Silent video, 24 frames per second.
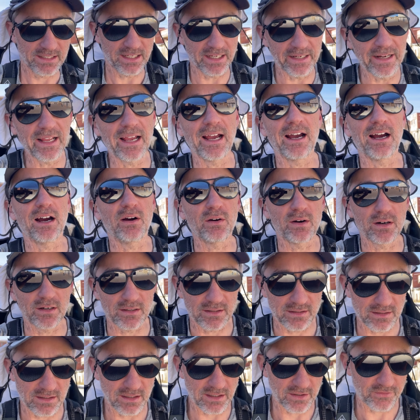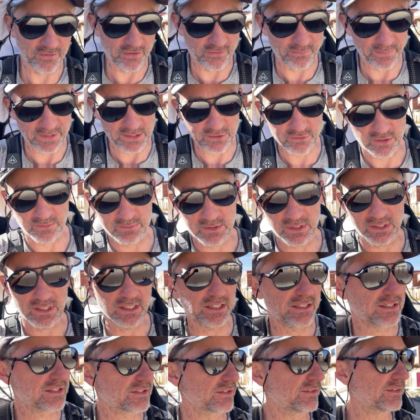an hour off of my trip
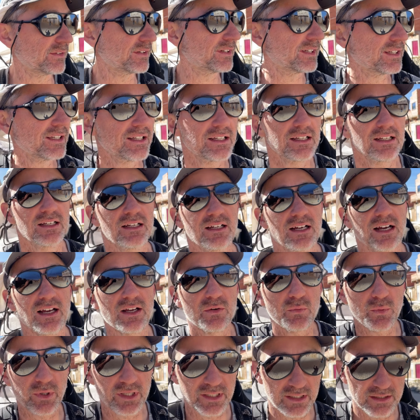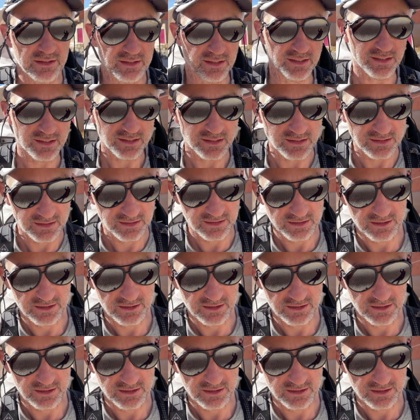today, so I went in there